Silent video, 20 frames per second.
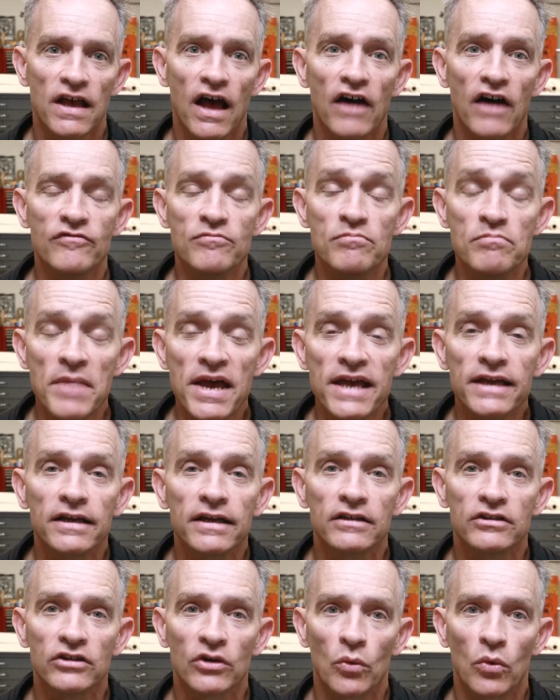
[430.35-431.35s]
of
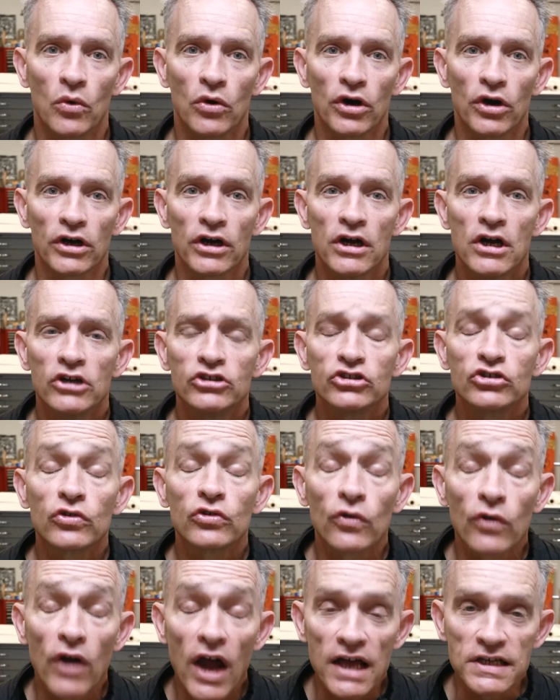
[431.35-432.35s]
making the work.
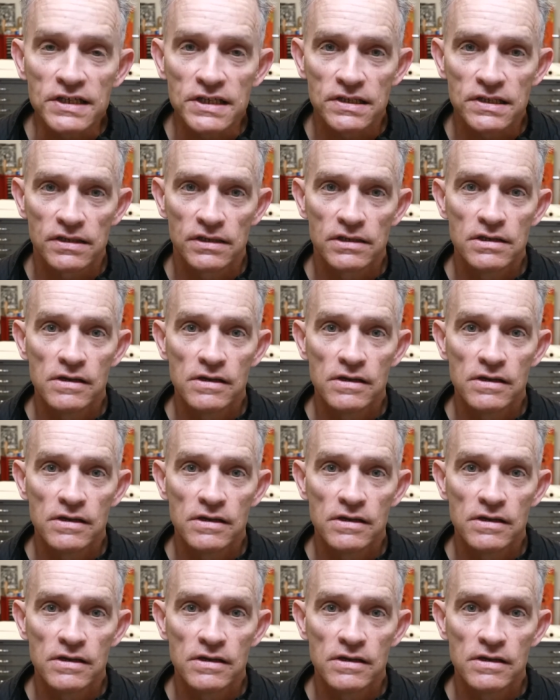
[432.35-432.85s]
Trust